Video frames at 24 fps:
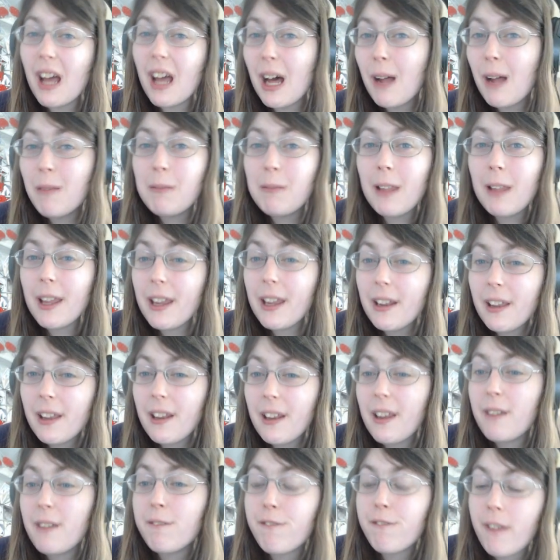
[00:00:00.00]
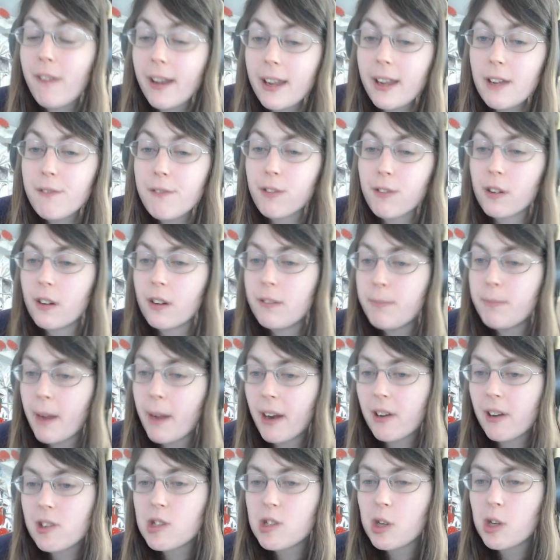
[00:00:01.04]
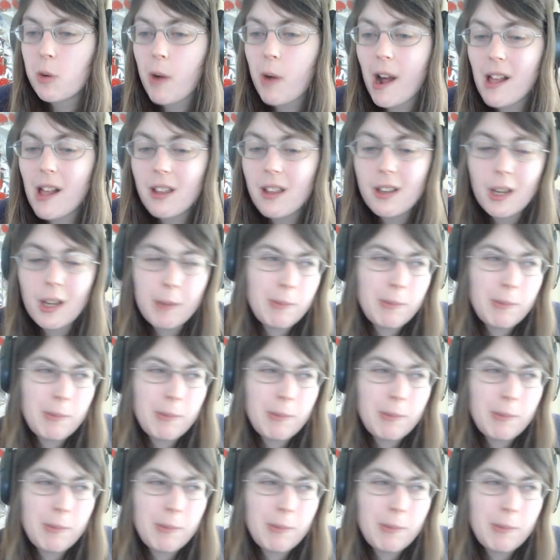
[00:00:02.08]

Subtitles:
I'm leaning in favor of marriage equality,